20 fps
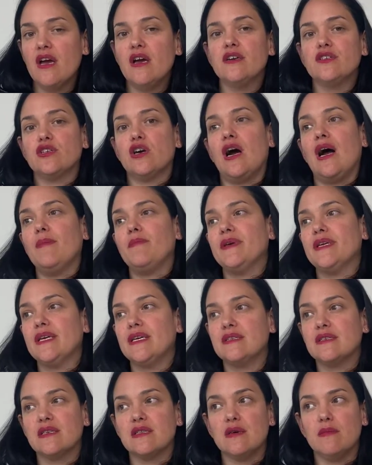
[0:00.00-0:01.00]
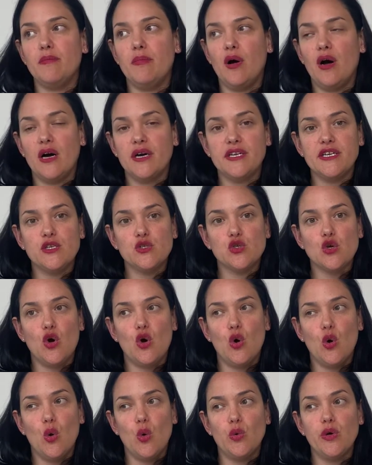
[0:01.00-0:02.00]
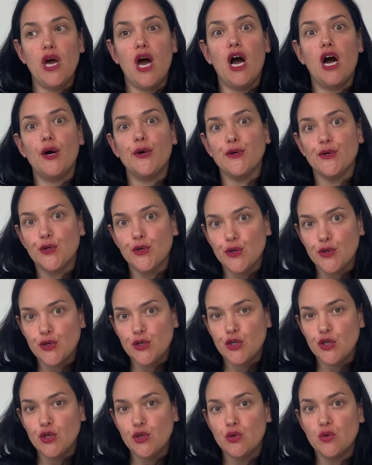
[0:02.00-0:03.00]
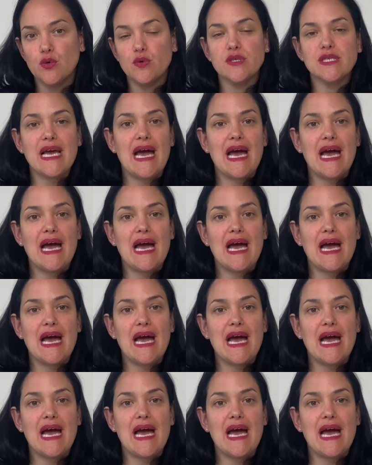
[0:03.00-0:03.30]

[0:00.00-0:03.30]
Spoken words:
tapping into the body's own hunger cues,